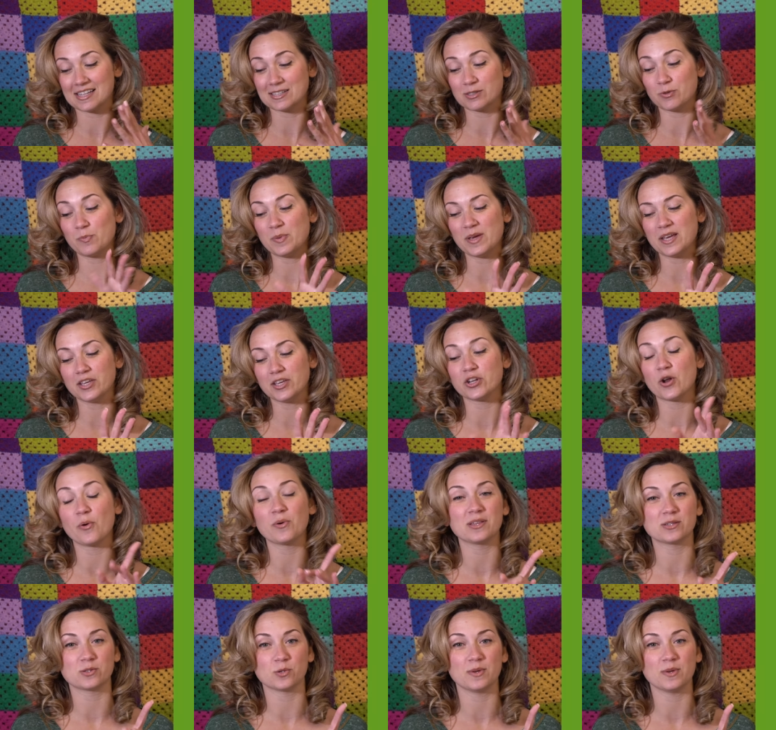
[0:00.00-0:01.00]
This would be, you know
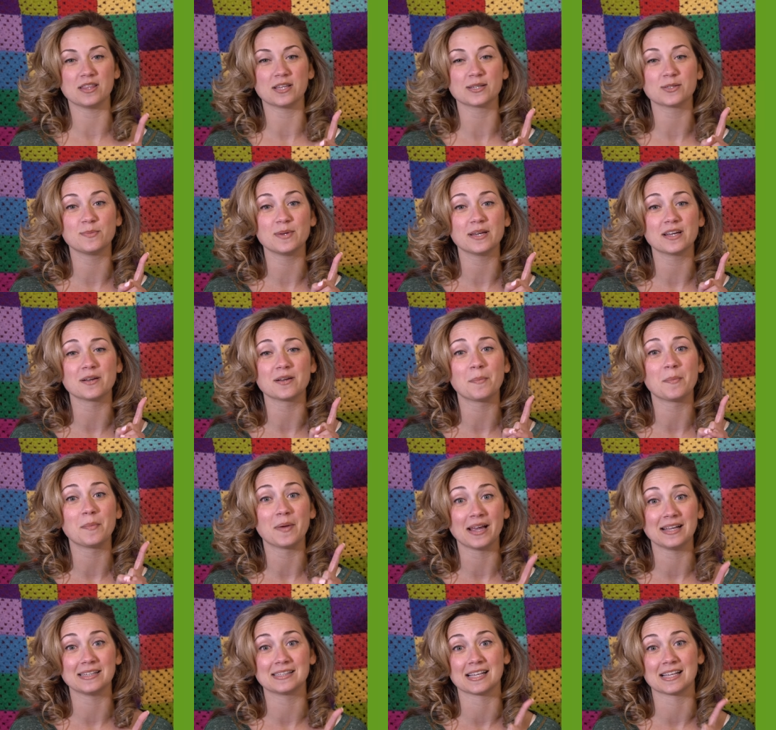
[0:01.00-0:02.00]
what this would be? This would be an
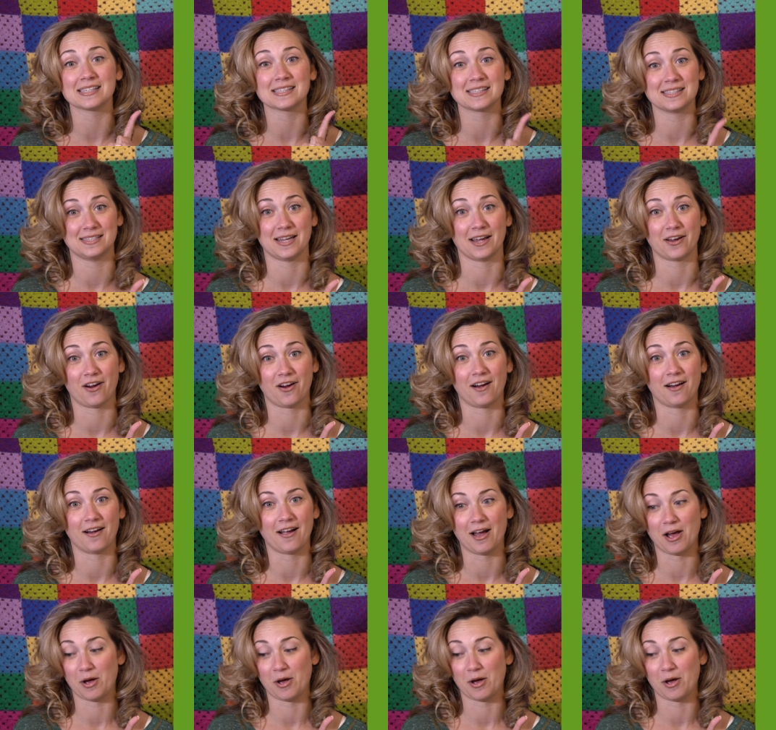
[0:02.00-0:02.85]
amazing sticker.